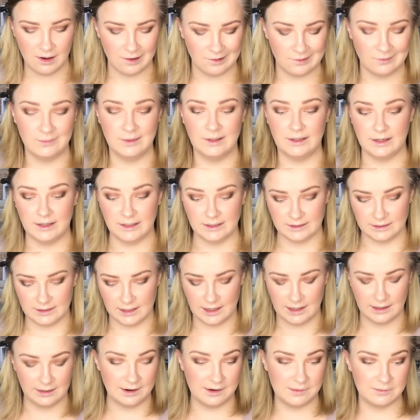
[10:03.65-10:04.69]
Oh my gosh,
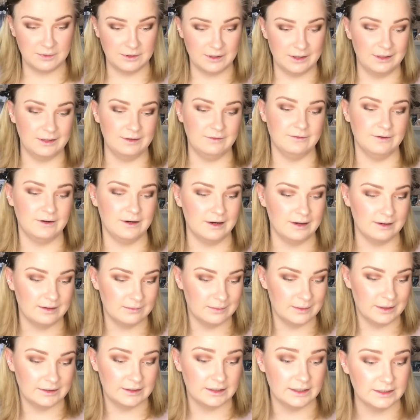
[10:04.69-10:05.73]
I completely forgot
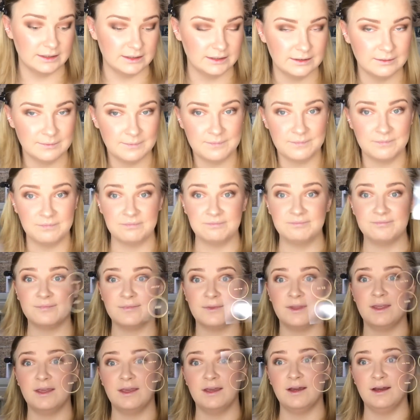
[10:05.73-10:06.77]
about this.
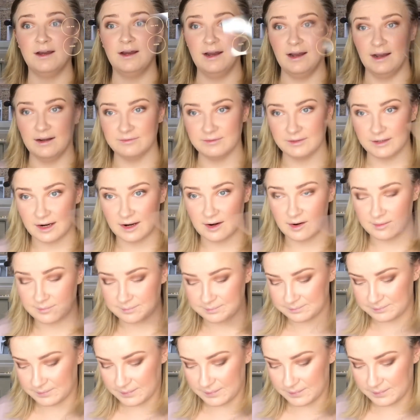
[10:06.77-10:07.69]
I forgot.